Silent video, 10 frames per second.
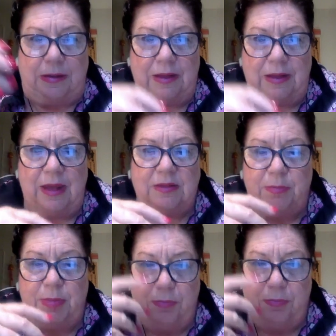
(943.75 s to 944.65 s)
Again, it's
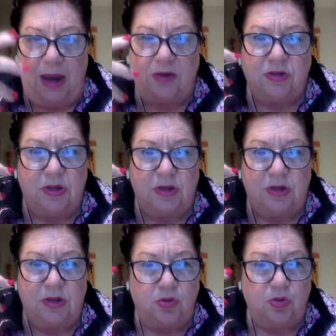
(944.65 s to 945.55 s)
about passion, it's
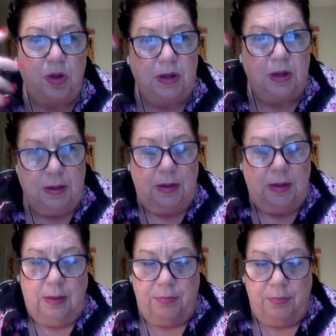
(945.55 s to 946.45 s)
about joy,
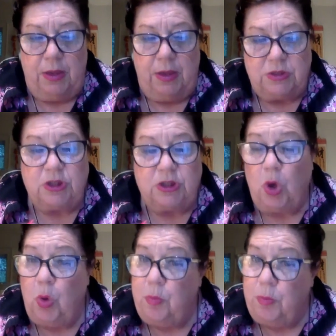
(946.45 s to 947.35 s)
but with
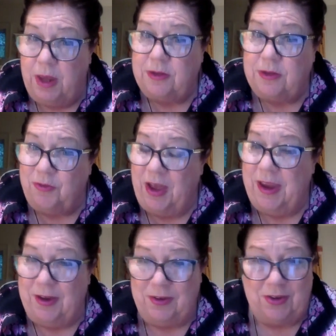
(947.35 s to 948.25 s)
so much
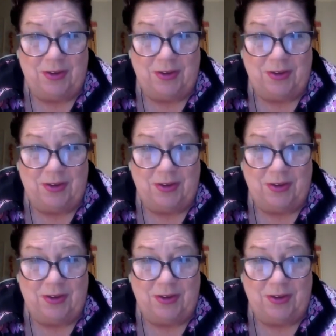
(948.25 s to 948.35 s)
fire,